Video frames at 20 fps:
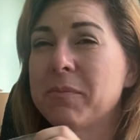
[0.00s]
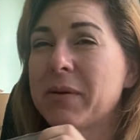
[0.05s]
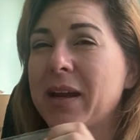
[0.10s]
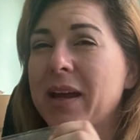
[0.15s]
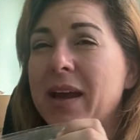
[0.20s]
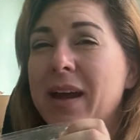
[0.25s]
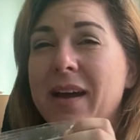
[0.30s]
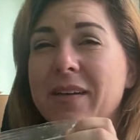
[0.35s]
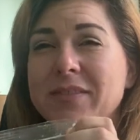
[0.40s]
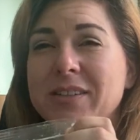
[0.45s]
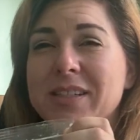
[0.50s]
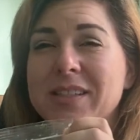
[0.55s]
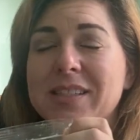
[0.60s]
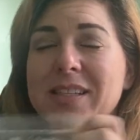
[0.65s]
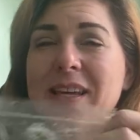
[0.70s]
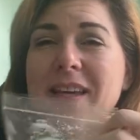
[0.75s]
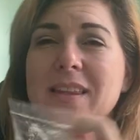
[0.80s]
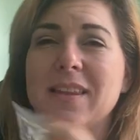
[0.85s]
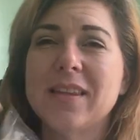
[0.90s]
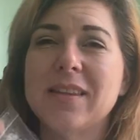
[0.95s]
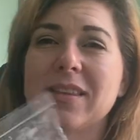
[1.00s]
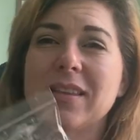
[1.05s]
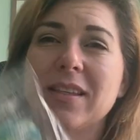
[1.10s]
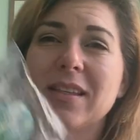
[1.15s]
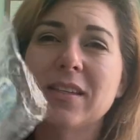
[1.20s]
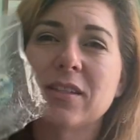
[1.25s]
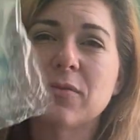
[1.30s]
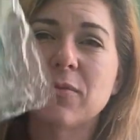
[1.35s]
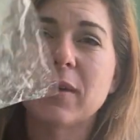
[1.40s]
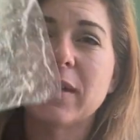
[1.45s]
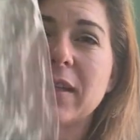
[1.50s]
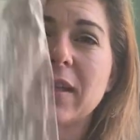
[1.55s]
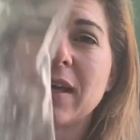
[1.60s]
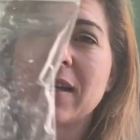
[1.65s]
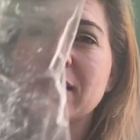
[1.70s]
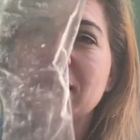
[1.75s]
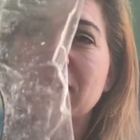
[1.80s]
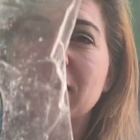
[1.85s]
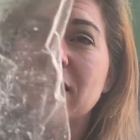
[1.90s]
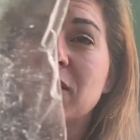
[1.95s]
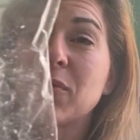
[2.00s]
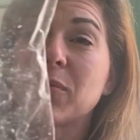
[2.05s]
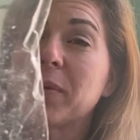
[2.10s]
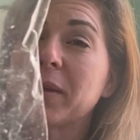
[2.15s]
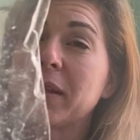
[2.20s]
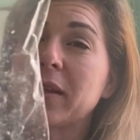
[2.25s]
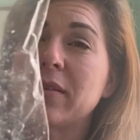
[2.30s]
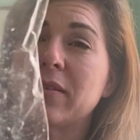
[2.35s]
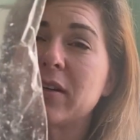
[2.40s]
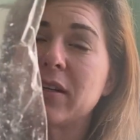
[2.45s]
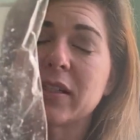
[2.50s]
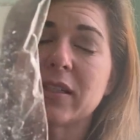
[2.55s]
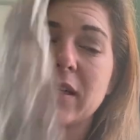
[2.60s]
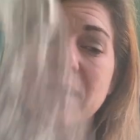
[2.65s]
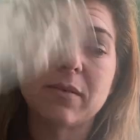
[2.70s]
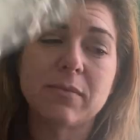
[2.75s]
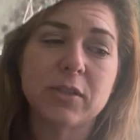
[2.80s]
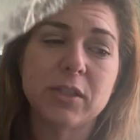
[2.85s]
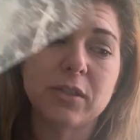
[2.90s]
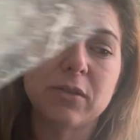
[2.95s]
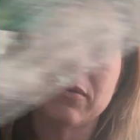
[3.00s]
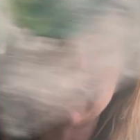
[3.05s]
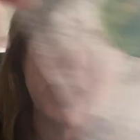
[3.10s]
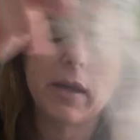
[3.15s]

but I have to say that this one lasted a really long time too.